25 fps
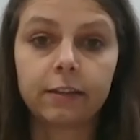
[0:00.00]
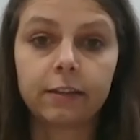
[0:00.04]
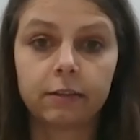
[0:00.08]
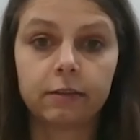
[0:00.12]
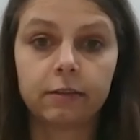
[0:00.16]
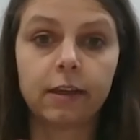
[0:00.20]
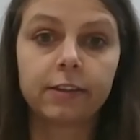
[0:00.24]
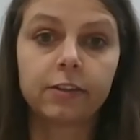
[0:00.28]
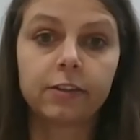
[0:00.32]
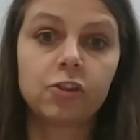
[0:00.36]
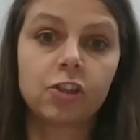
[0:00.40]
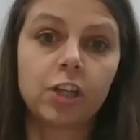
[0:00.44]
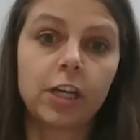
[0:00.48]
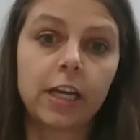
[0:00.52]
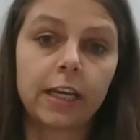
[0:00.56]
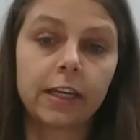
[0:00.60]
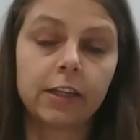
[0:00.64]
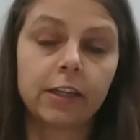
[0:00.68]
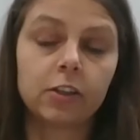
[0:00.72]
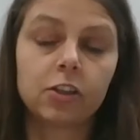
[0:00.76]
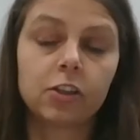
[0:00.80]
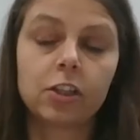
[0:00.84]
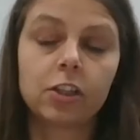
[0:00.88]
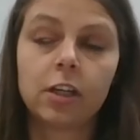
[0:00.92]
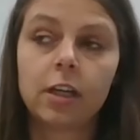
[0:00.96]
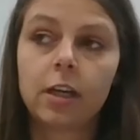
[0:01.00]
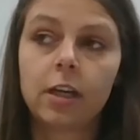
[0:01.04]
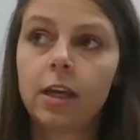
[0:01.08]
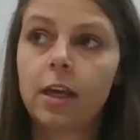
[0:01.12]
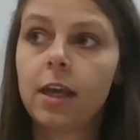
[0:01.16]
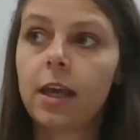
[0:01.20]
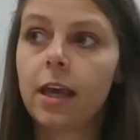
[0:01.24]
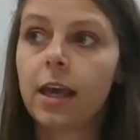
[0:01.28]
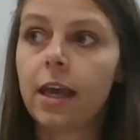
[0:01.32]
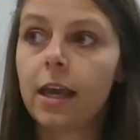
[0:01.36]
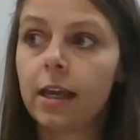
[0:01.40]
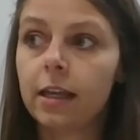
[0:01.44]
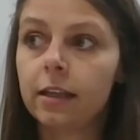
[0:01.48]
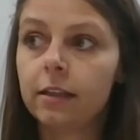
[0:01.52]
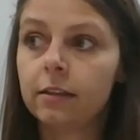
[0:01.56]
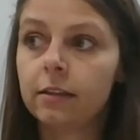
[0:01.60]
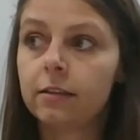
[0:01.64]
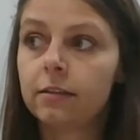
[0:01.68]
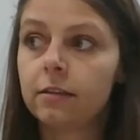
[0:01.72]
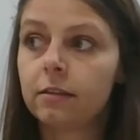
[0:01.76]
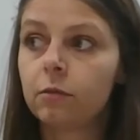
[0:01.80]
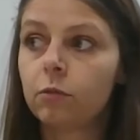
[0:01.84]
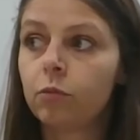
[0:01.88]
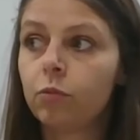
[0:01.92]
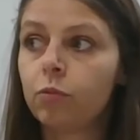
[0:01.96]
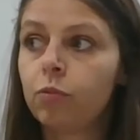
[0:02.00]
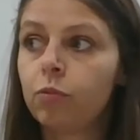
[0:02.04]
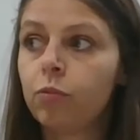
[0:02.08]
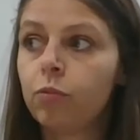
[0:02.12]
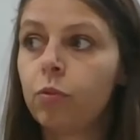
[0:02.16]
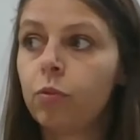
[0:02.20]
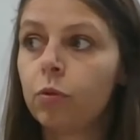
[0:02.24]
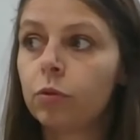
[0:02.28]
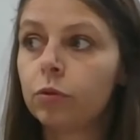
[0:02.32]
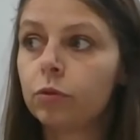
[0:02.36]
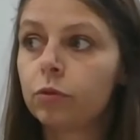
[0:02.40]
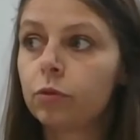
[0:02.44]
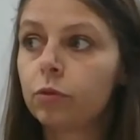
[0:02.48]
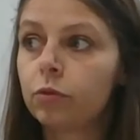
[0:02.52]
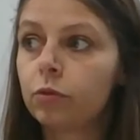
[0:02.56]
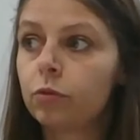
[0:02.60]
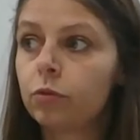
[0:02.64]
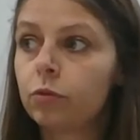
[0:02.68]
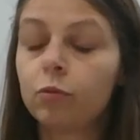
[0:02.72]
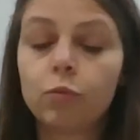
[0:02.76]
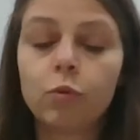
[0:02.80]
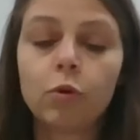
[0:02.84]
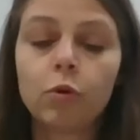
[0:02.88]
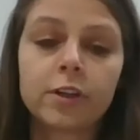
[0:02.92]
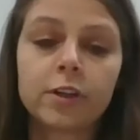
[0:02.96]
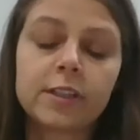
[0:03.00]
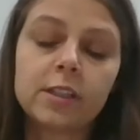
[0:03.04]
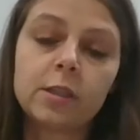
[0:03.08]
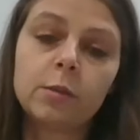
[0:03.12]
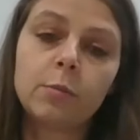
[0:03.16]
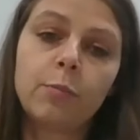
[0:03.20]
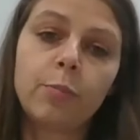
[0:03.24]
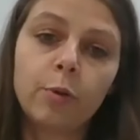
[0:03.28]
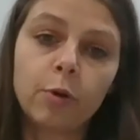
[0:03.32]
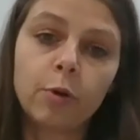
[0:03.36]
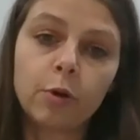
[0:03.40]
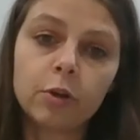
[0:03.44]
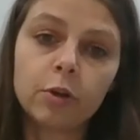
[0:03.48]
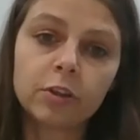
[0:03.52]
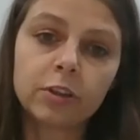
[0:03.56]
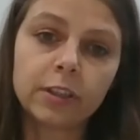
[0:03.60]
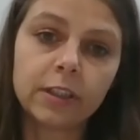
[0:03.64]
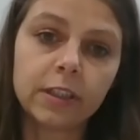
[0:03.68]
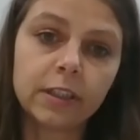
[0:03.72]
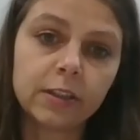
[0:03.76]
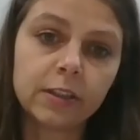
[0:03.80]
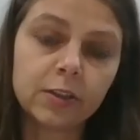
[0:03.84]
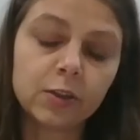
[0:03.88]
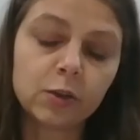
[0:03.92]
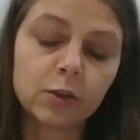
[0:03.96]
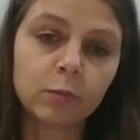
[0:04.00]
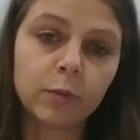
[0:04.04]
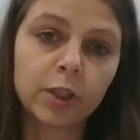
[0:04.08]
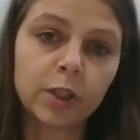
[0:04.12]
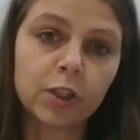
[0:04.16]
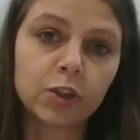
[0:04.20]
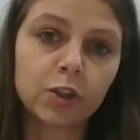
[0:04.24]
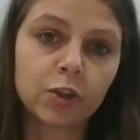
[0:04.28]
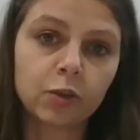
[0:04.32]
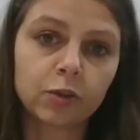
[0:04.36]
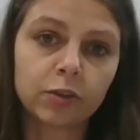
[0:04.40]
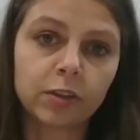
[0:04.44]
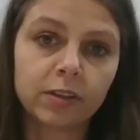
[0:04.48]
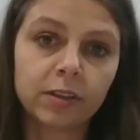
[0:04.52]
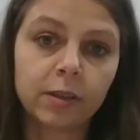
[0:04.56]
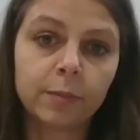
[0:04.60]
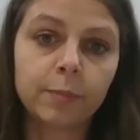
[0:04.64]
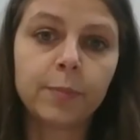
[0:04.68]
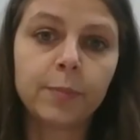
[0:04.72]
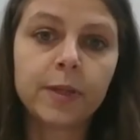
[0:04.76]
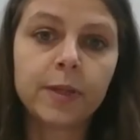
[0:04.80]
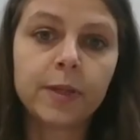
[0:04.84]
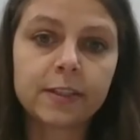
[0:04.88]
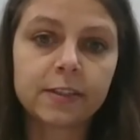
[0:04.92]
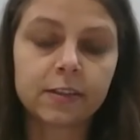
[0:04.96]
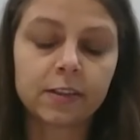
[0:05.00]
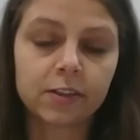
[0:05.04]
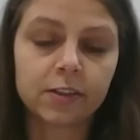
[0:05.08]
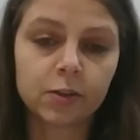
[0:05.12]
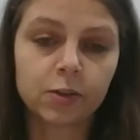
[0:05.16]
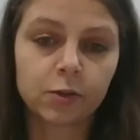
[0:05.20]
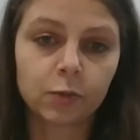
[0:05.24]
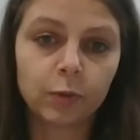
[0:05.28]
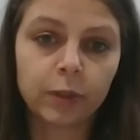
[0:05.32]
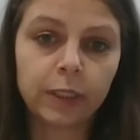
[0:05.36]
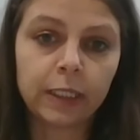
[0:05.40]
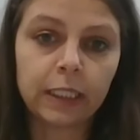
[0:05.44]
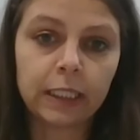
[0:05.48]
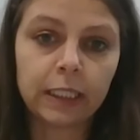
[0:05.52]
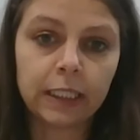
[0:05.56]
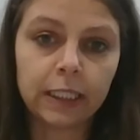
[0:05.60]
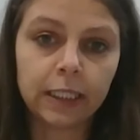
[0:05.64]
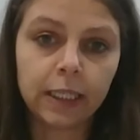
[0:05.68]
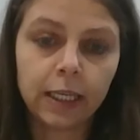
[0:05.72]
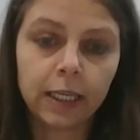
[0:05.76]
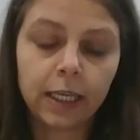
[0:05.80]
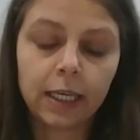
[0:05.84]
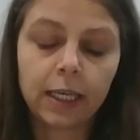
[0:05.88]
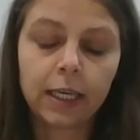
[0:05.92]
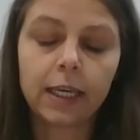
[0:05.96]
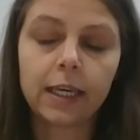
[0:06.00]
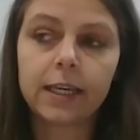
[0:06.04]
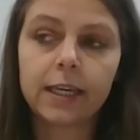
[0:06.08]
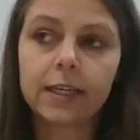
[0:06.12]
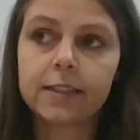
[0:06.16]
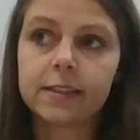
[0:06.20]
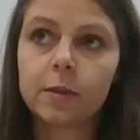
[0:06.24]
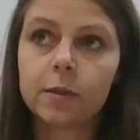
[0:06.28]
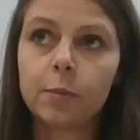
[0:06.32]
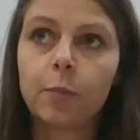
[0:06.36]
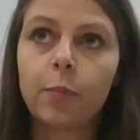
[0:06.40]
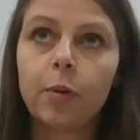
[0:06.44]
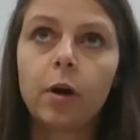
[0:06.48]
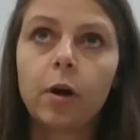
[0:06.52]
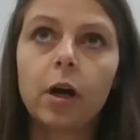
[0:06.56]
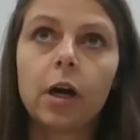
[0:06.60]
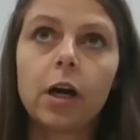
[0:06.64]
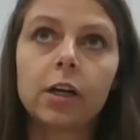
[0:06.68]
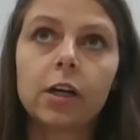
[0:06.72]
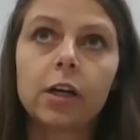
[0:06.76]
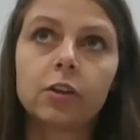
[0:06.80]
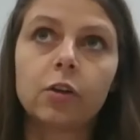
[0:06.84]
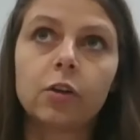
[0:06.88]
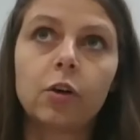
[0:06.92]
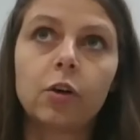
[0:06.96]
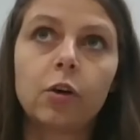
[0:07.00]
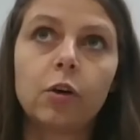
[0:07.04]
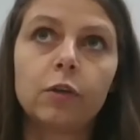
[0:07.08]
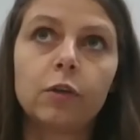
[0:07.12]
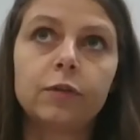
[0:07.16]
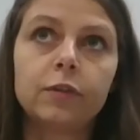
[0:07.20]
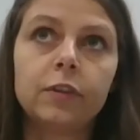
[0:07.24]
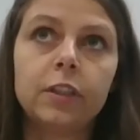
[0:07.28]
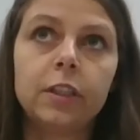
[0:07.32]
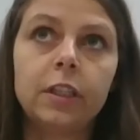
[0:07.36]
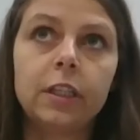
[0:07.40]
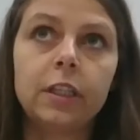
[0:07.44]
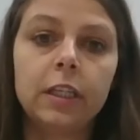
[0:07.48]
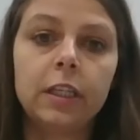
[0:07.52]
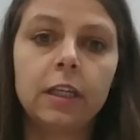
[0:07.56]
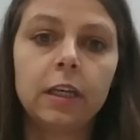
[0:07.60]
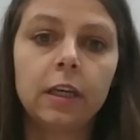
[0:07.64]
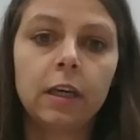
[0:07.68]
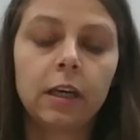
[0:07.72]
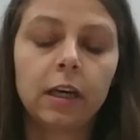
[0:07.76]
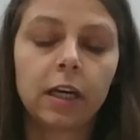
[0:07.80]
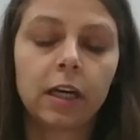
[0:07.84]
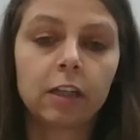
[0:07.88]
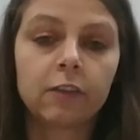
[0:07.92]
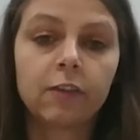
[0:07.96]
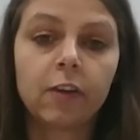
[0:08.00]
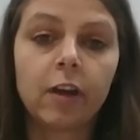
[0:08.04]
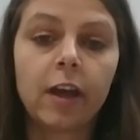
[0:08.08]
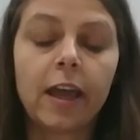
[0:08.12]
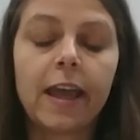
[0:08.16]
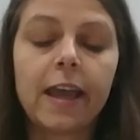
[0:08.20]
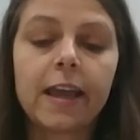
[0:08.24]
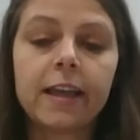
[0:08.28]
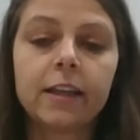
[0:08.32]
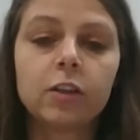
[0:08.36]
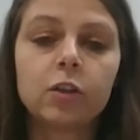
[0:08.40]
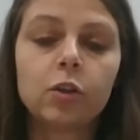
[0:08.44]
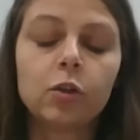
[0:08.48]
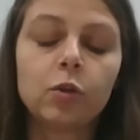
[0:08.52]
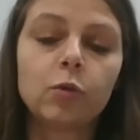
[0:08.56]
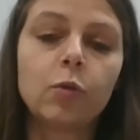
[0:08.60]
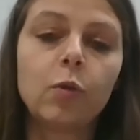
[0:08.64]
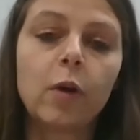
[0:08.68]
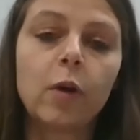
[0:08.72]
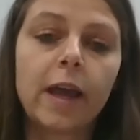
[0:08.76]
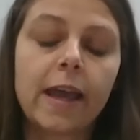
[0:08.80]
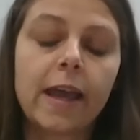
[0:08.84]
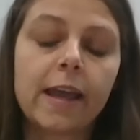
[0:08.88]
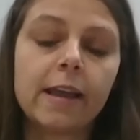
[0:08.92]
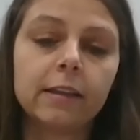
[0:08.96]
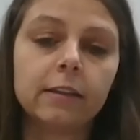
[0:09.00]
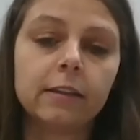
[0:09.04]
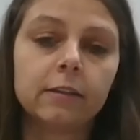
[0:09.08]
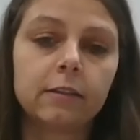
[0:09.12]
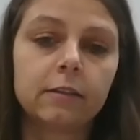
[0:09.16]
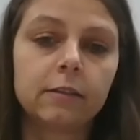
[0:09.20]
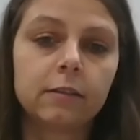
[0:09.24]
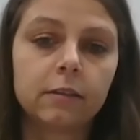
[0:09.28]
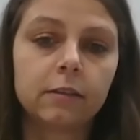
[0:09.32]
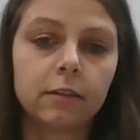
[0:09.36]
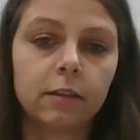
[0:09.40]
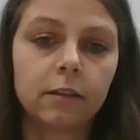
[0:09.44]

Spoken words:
That's change. And what is important is to make sure that the business really is a part of the kind of an end-to-end